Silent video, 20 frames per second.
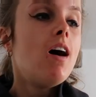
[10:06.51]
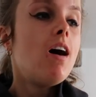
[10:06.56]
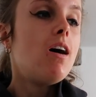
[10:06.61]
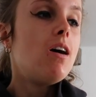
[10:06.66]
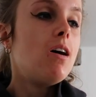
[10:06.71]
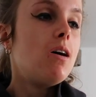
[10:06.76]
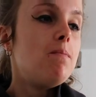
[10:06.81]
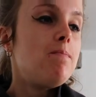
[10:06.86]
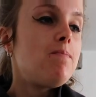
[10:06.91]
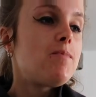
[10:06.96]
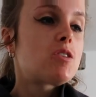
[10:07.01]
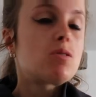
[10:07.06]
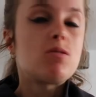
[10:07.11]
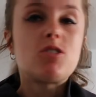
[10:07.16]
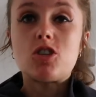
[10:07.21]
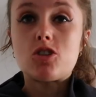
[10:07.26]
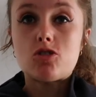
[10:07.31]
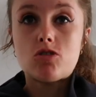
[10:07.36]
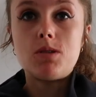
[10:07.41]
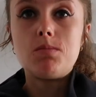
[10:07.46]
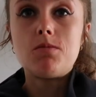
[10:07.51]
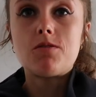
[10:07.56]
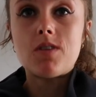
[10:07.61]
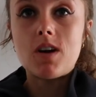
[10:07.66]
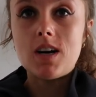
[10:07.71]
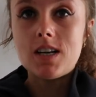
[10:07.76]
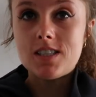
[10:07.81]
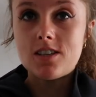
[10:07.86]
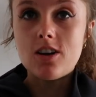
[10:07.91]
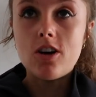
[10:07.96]
So it's just cream of
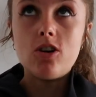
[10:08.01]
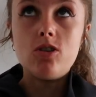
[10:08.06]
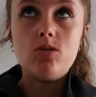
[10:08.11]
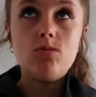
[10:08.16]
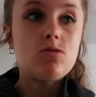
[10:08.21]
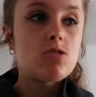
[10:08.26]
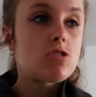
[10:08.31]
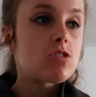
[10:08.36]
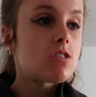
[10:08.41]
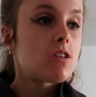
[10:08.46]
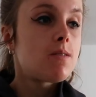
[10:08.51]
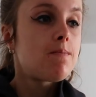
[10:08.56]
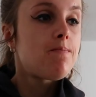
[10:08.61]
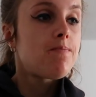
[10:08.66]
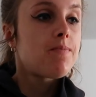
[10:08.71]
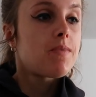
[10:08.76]
rice, oats,